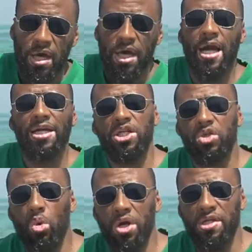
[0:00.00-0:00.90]
and I
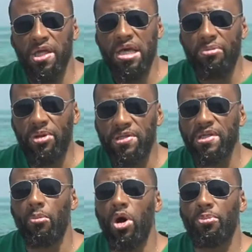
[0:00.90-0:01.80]
just wanted to keep it
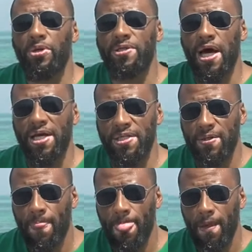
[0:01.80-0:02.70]
somewhat precise
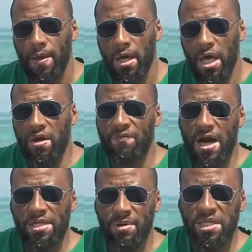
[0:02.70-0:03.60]
and
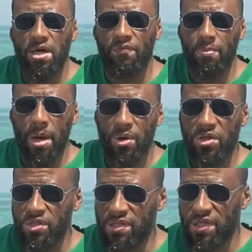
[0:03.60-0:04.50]
advise myself and my
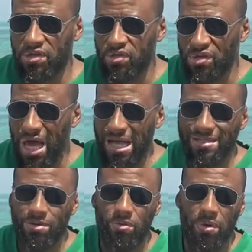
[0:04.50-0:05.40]
brothers and sisters not
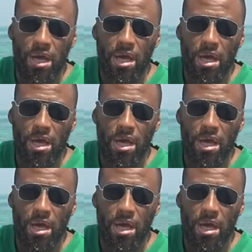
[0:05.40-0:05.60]
to